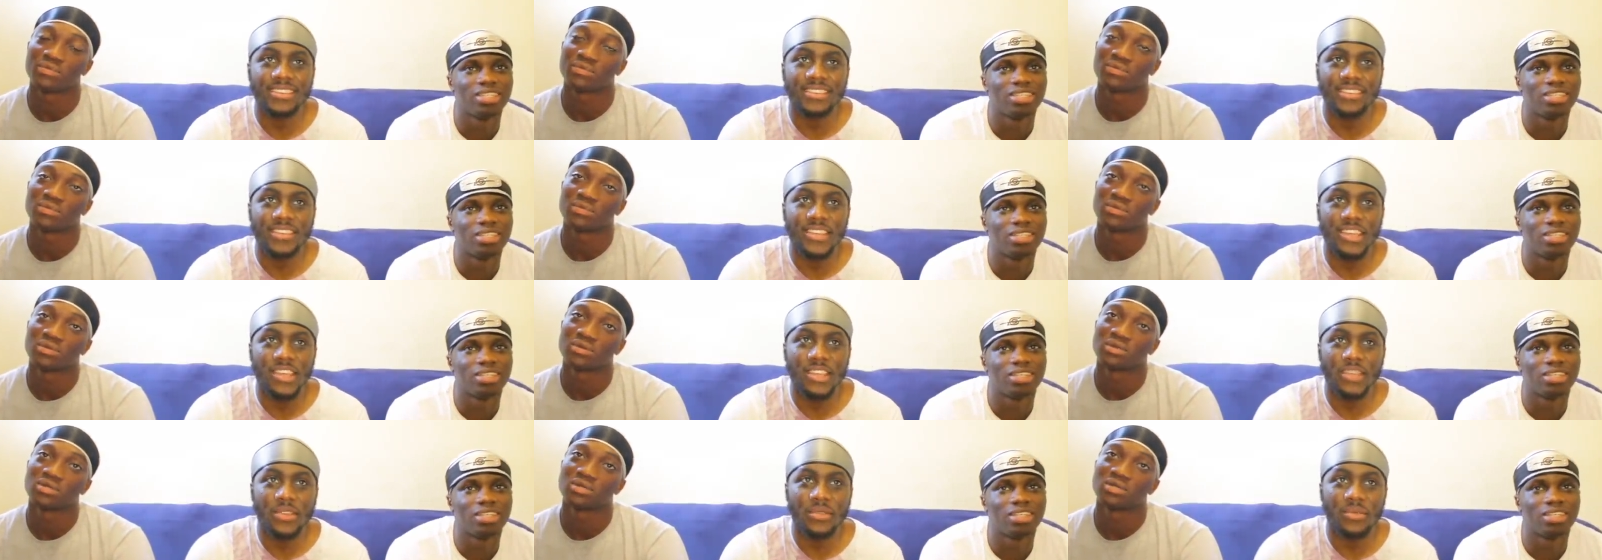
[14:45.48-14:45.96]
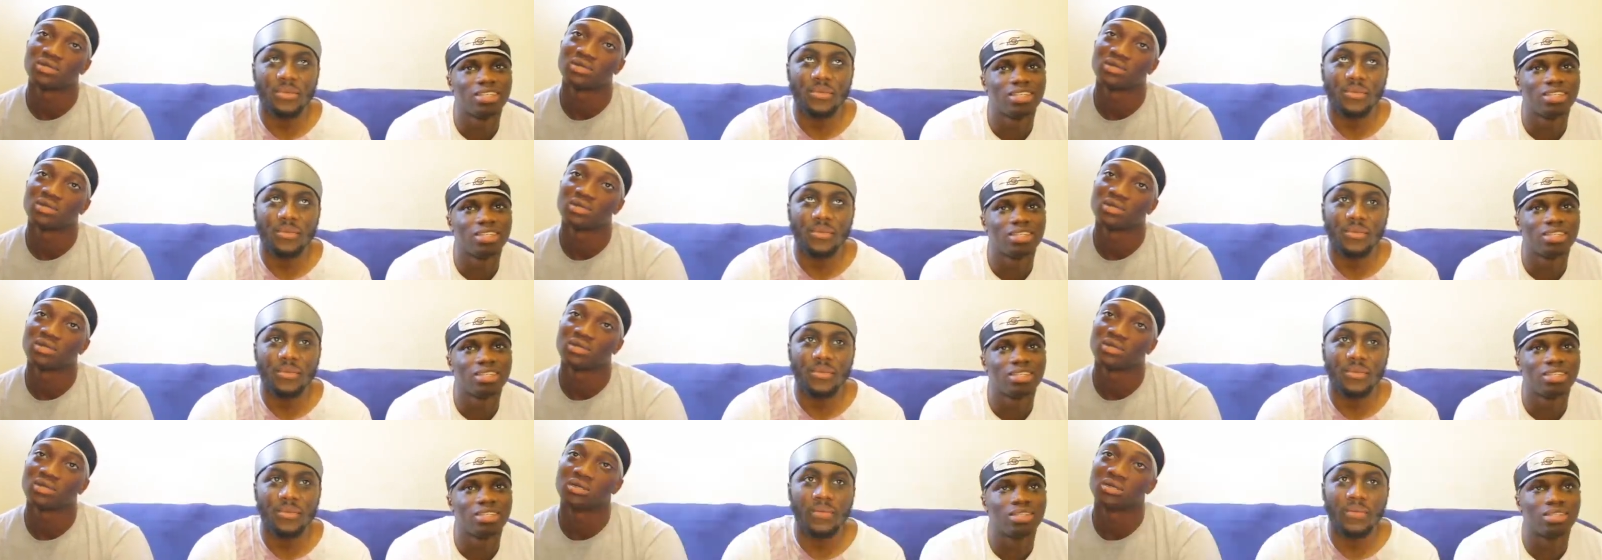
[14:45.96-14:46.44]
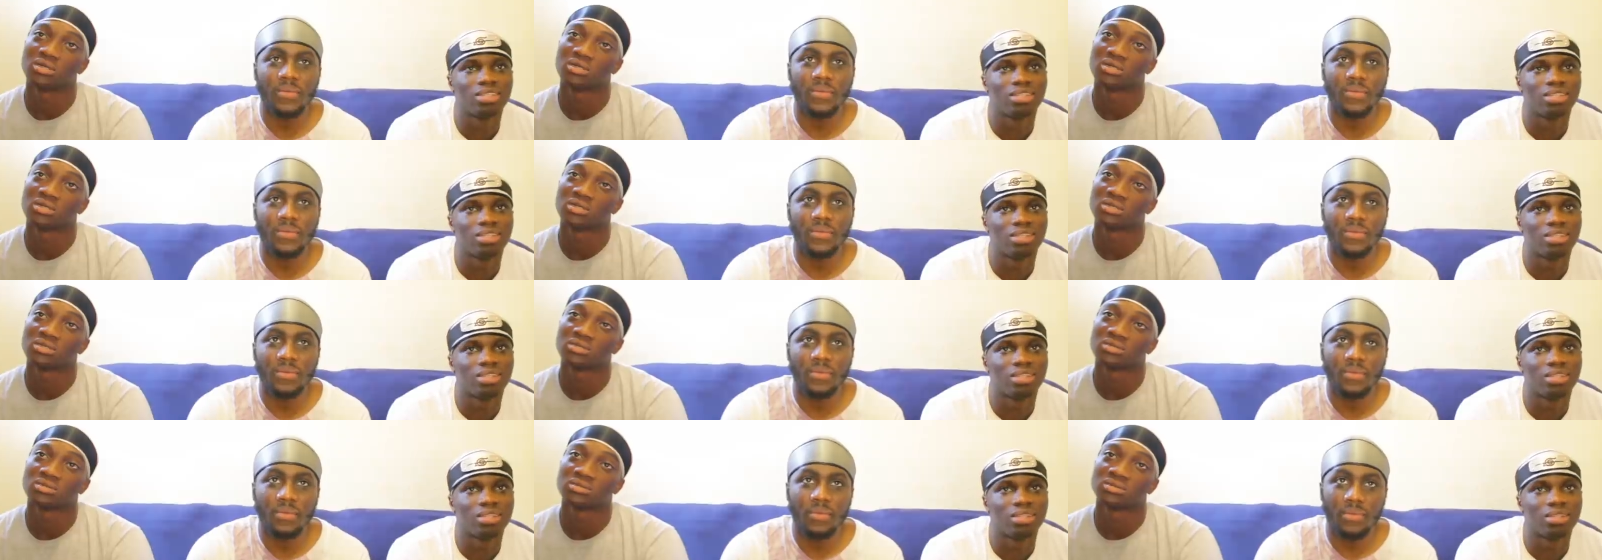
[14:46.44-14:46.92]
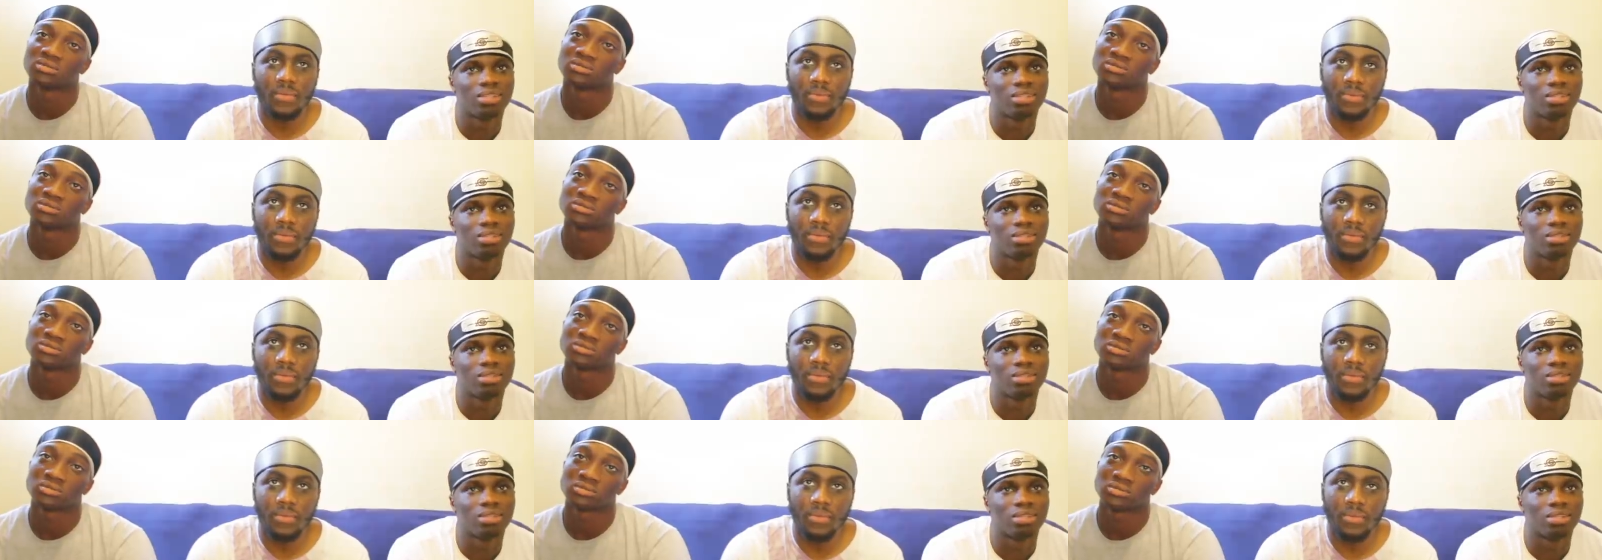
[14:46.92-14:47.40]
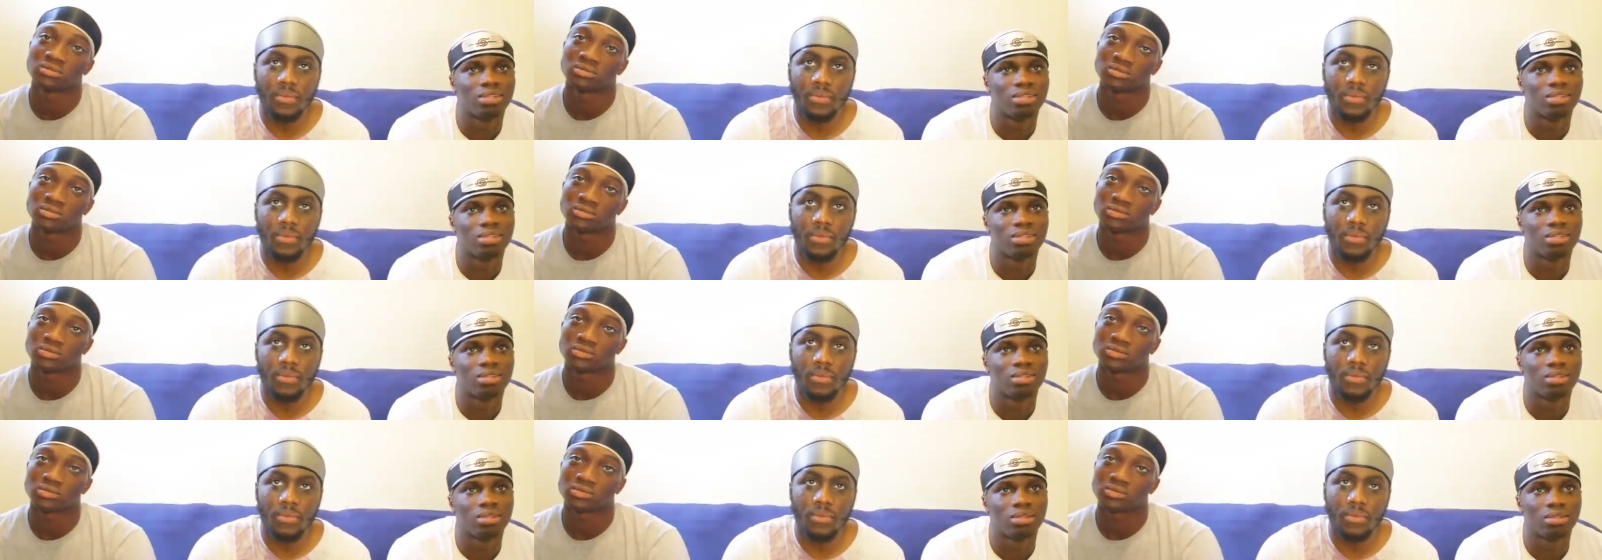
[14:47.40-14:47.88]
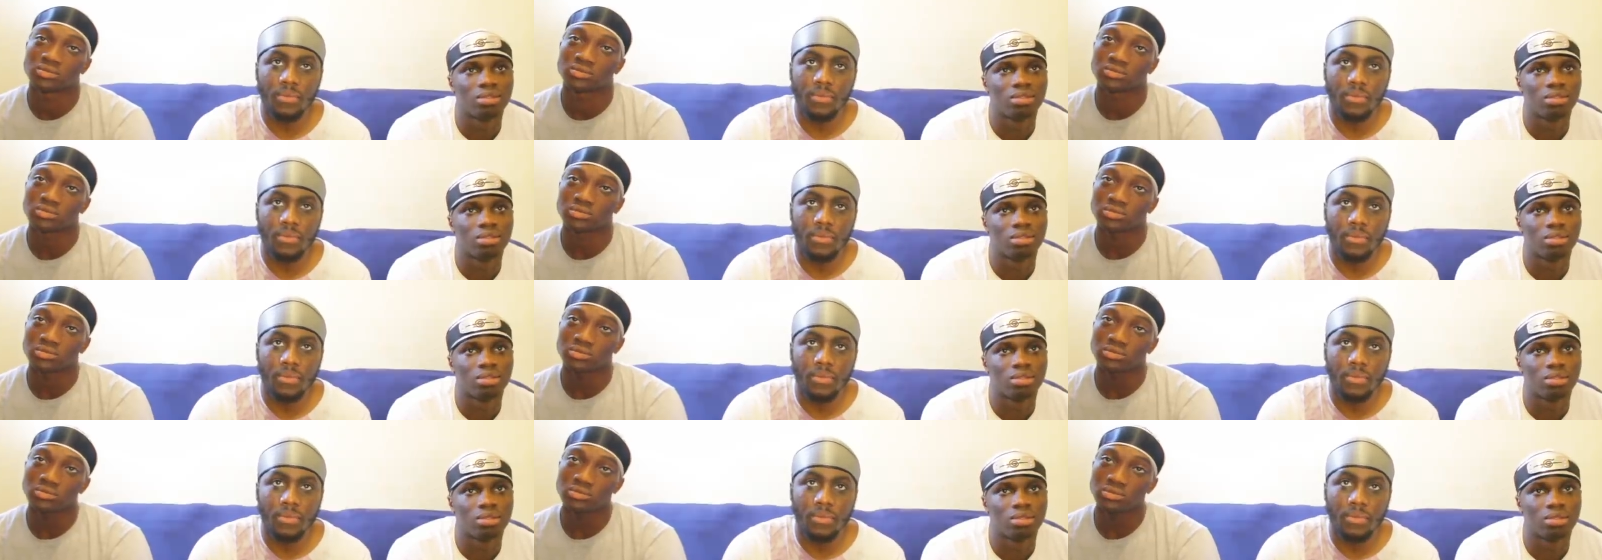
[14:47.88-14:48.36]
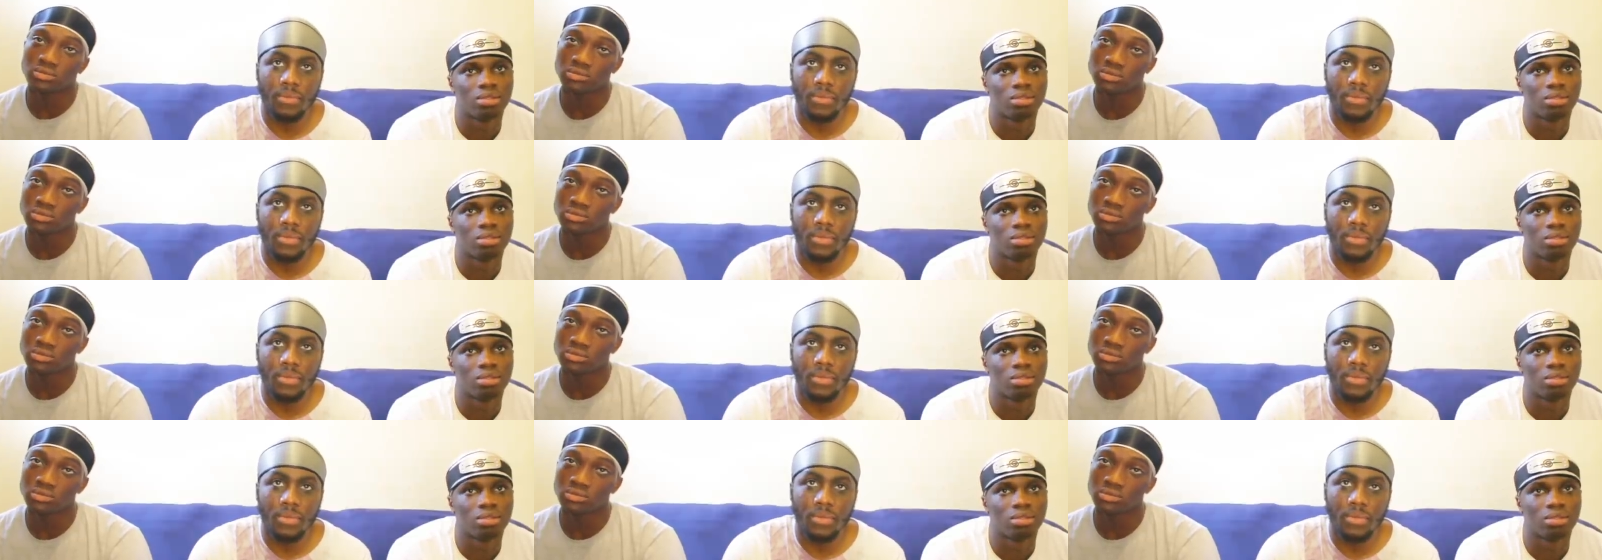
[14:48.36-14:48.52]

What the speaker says: No one is speaking in this clip.